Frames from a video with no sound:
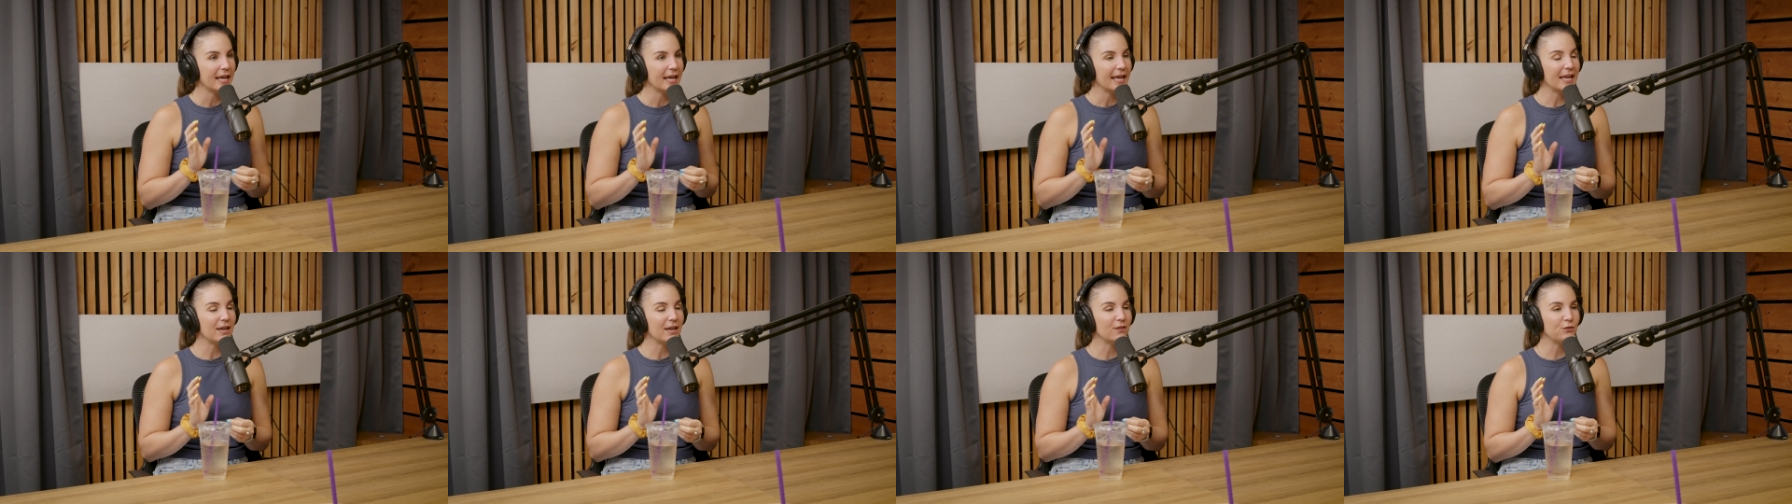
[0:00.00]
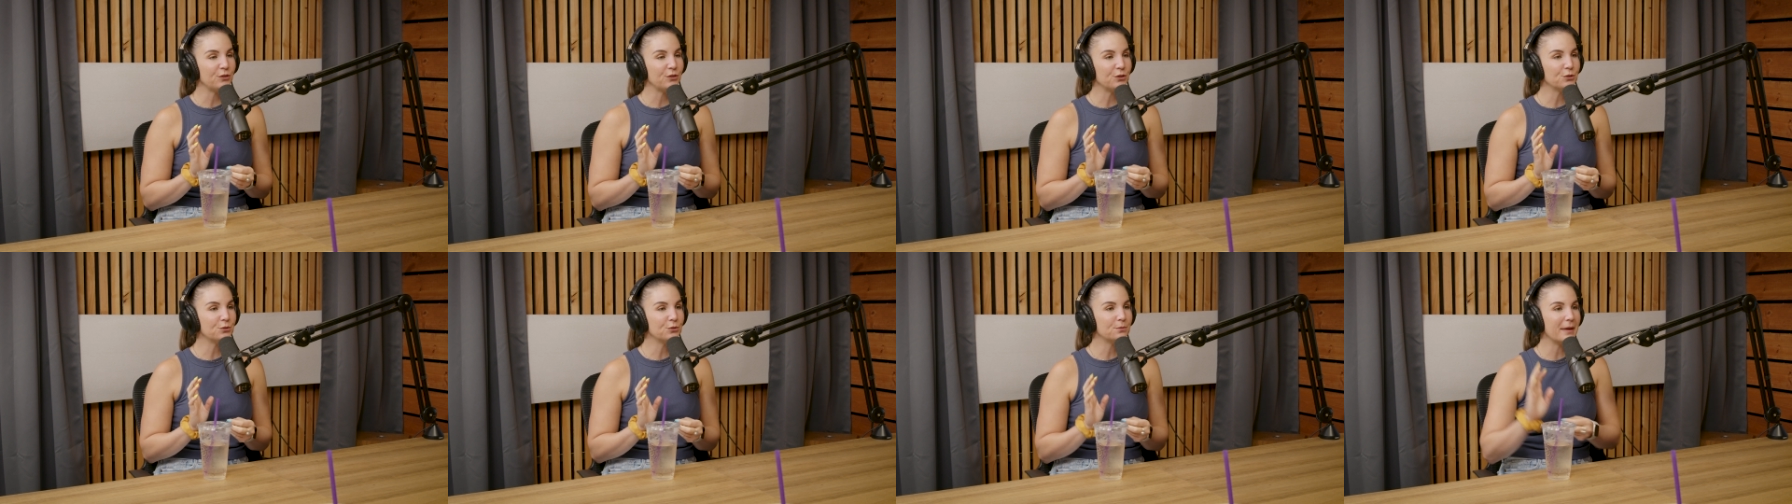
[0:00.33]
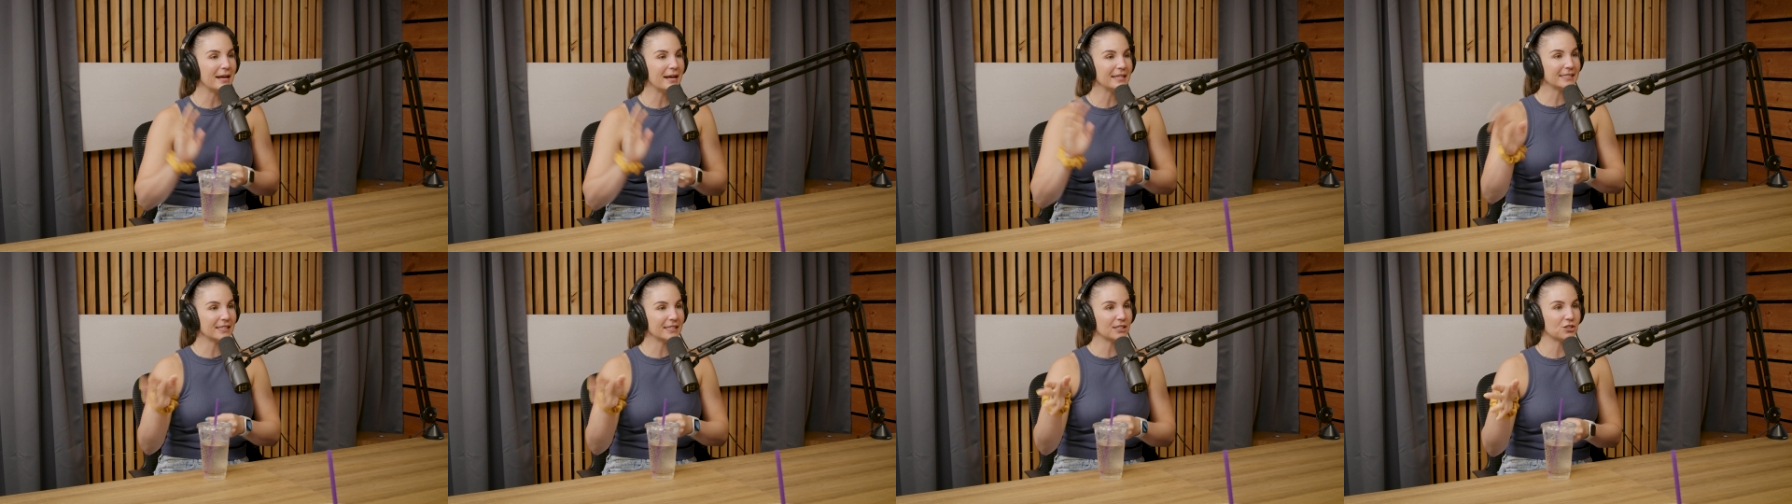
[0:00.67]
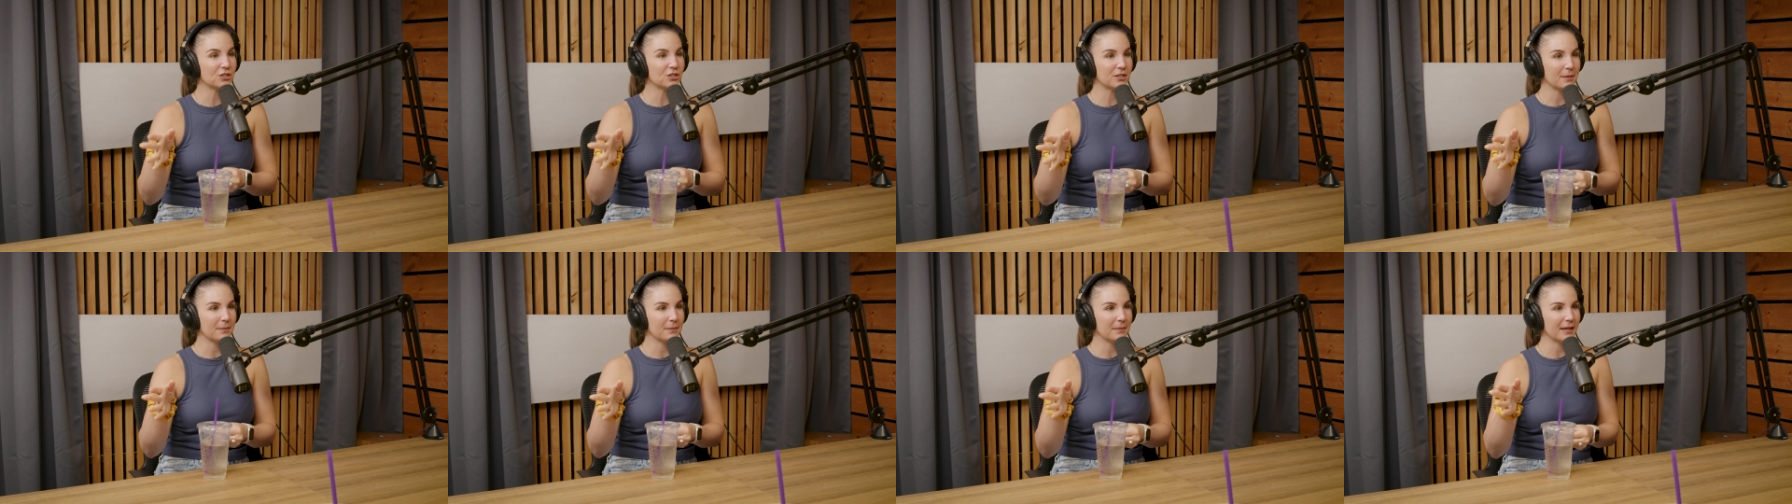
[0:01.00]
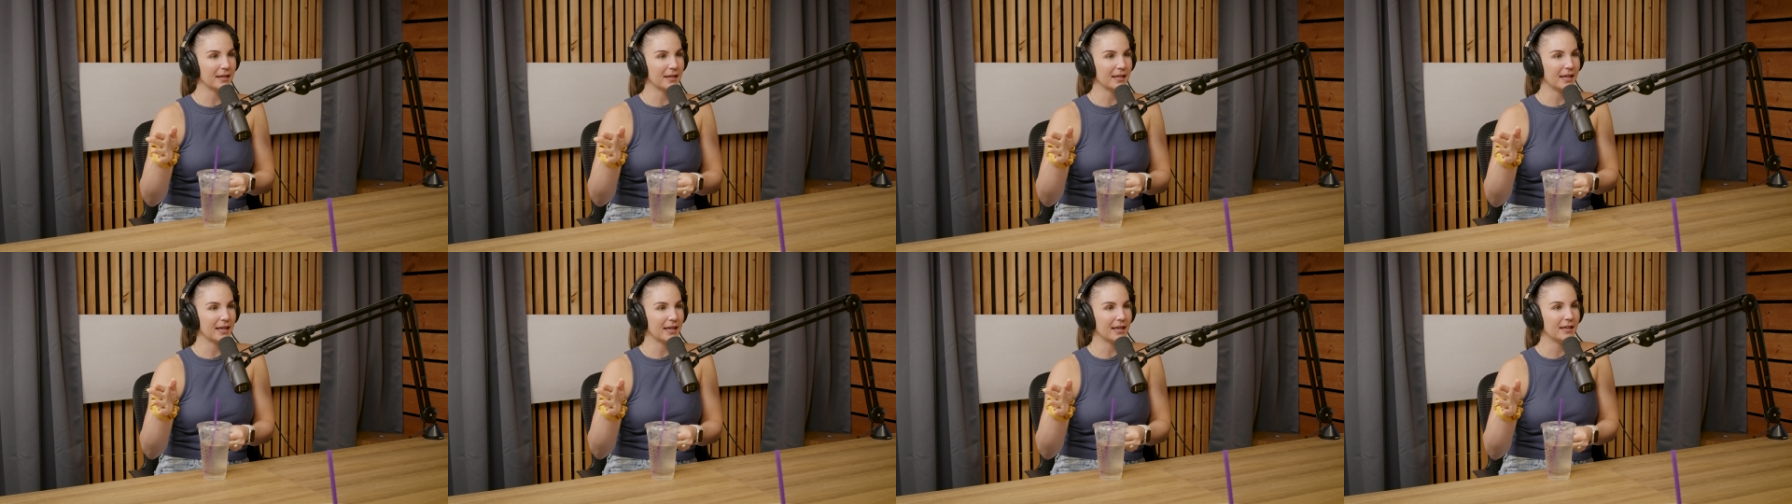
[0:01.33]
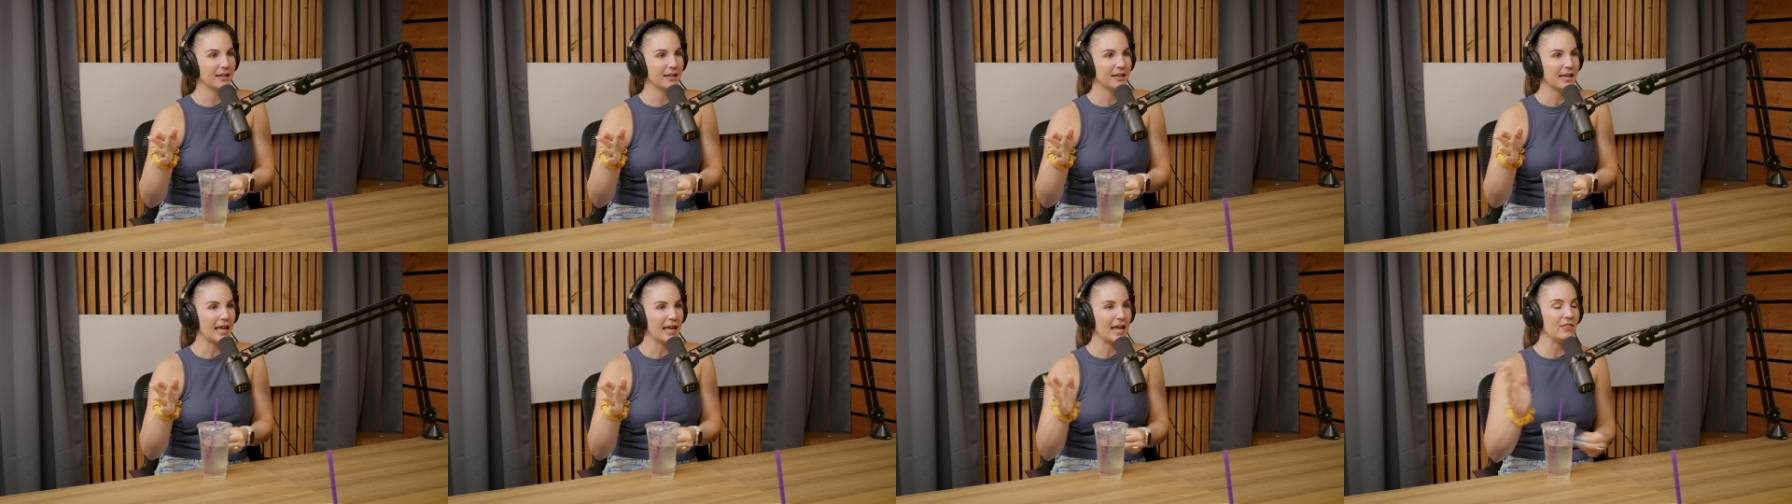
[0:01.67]
if you message somebody
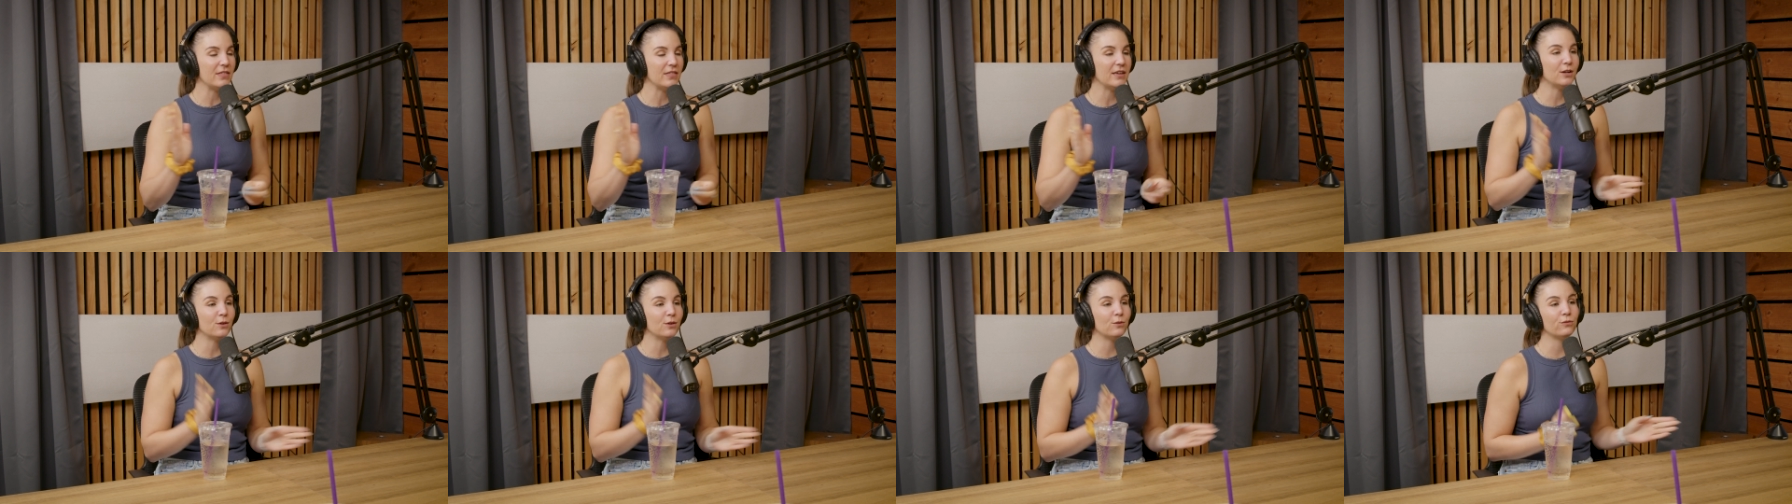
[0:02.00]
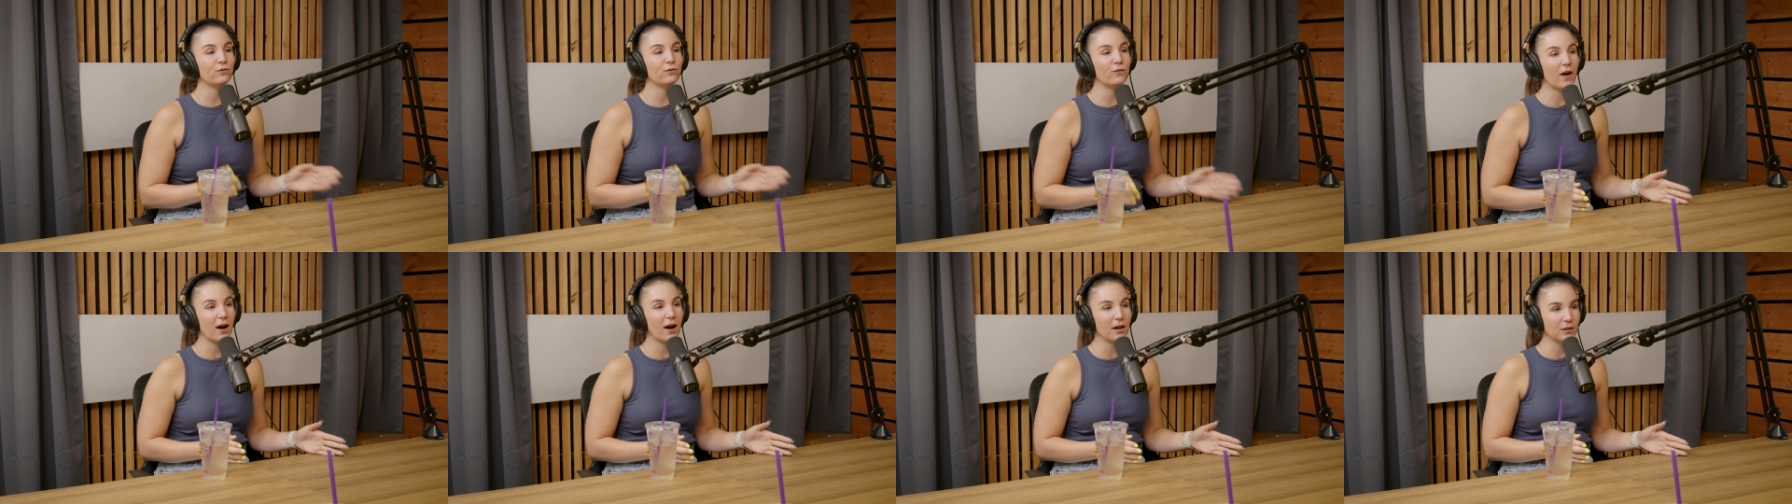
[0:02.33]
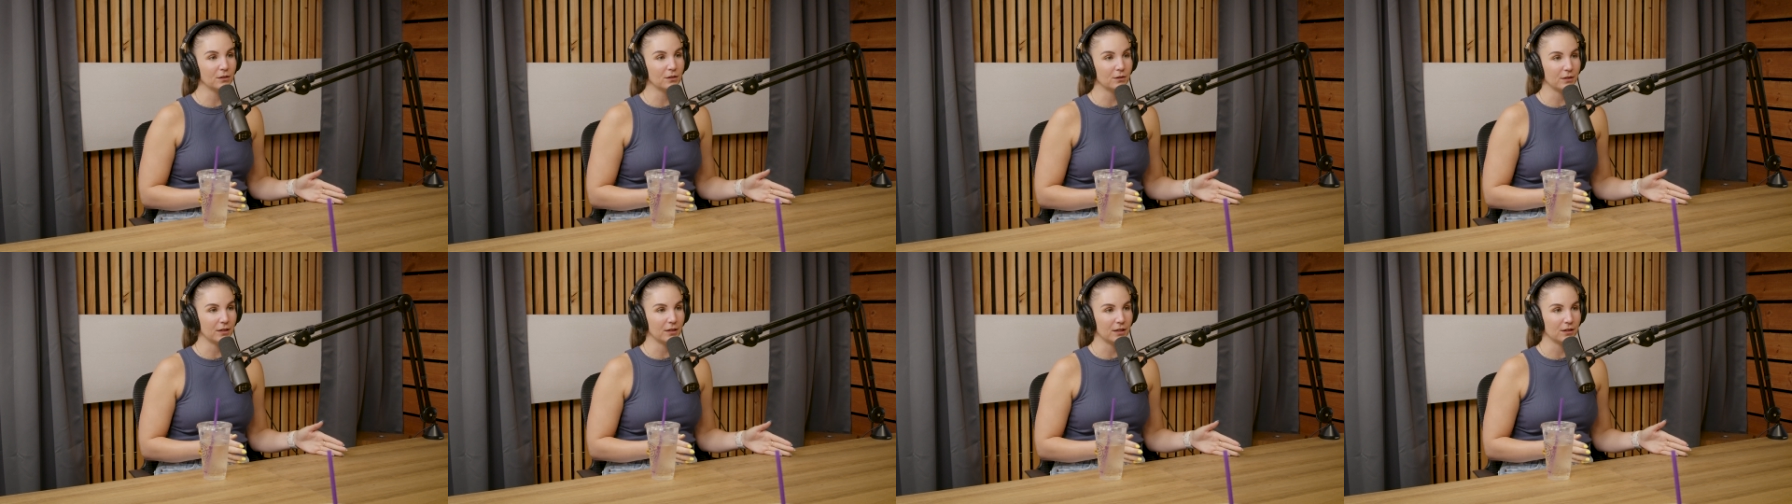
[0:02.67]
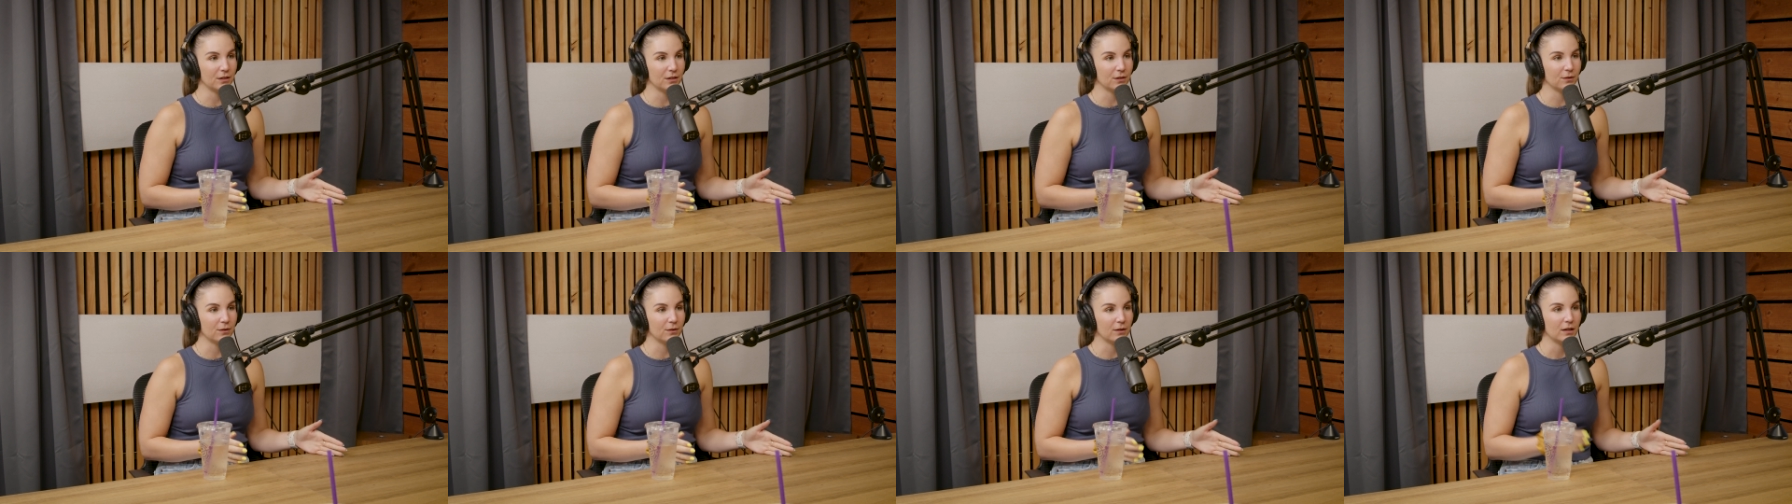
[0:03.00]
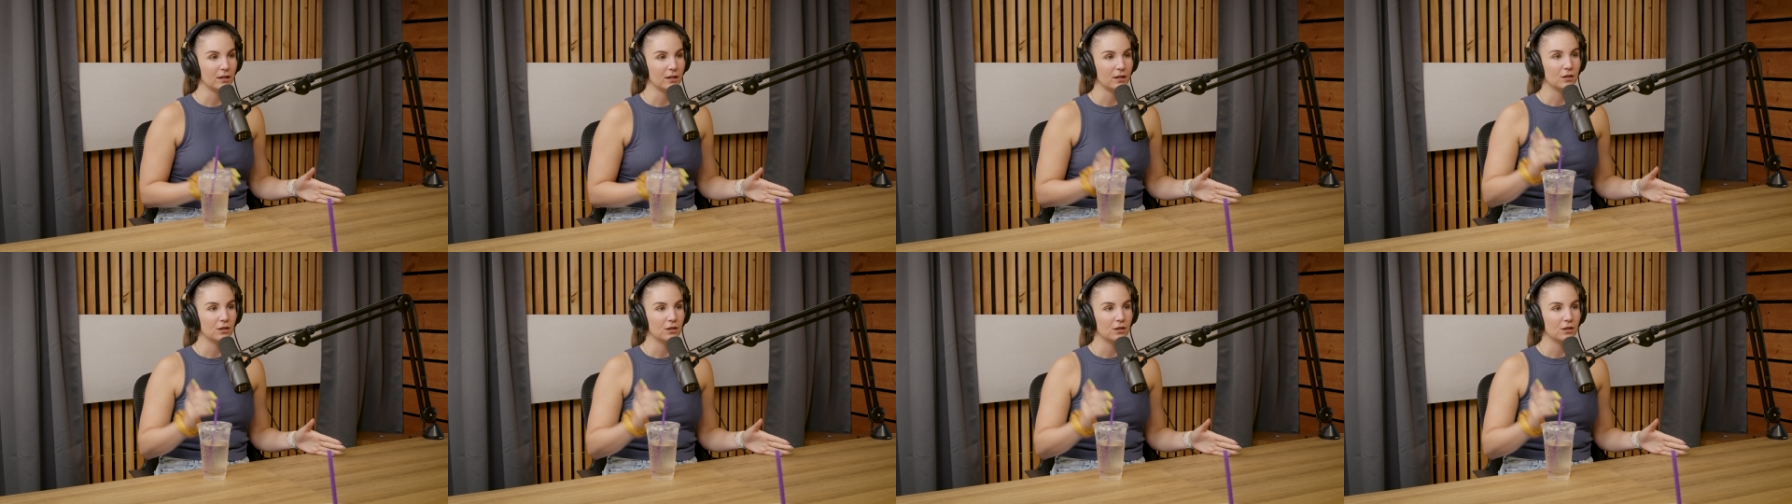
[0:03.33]
and they don't follow you,